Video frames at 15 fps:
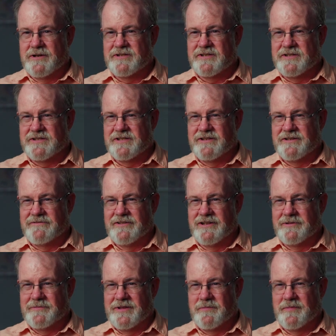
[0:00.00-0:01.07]
questions in
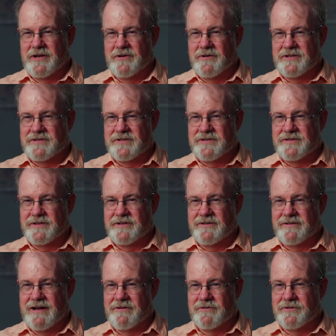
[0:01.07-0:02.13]
development. The big questions
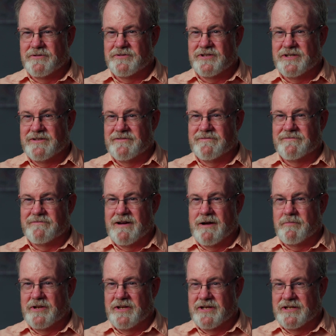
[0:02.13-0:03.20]
are how do you achieve
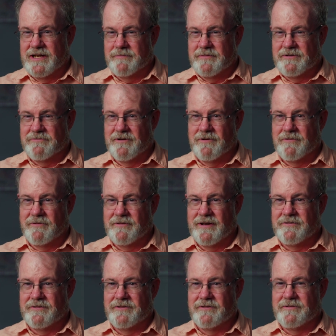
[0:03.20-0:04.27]
rapid economic growth? How do